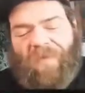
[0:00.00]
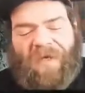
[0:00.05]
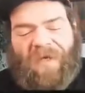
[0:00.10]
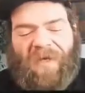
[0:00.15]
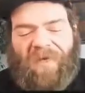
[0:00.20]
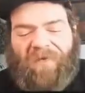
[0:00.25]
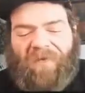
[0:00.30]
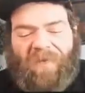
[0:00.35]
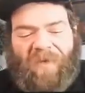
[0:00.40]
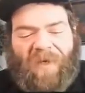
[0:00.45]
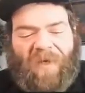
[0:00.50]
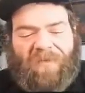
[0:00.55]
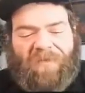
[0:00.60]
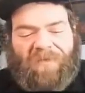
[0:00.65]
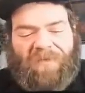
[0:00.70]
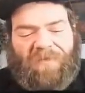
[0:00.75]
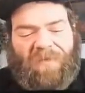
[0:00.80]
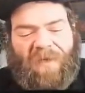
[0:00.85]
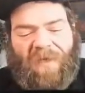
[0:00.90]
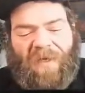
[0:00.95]
Whatever, bro.
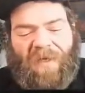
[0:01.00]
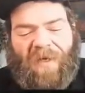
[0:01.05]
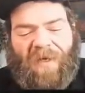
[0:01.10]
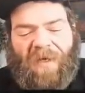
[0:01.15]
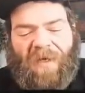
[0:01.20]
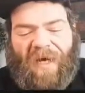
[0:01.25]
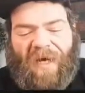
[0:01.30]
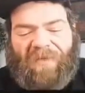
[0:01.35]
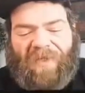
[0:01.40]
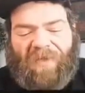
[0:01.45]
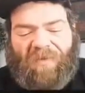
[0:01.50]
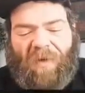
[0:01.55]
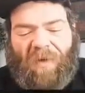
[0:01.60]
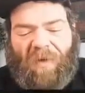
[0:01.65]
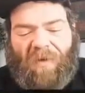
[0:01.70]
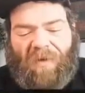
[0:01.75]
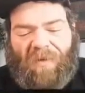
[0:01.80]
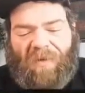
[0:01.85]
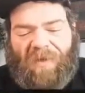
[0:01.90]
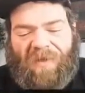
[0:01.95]
I'm just
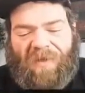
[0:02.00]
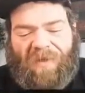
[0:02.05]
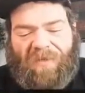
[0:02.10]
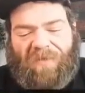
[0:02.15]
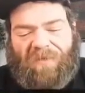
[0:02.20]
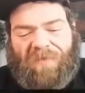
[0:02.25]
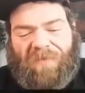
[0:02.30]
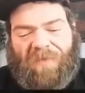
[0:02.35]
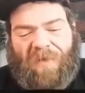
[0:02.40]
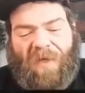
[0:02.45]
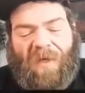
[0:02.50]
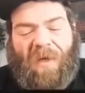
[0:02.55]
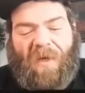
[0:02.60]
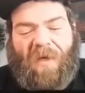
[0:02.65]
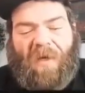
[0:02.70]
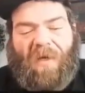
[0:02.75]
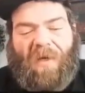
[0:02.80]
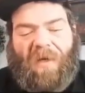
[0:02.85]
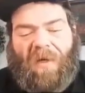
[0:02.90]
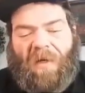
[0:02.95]
rolling
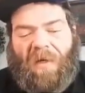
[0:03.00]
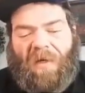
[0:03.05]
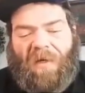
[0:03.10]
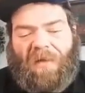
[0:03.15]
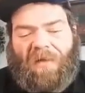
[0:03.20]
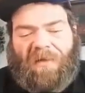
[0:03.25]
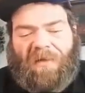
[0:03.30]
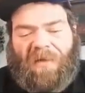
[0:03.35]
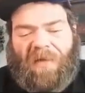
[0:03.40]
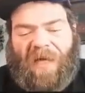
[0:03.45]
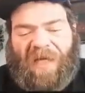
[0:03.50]
with it.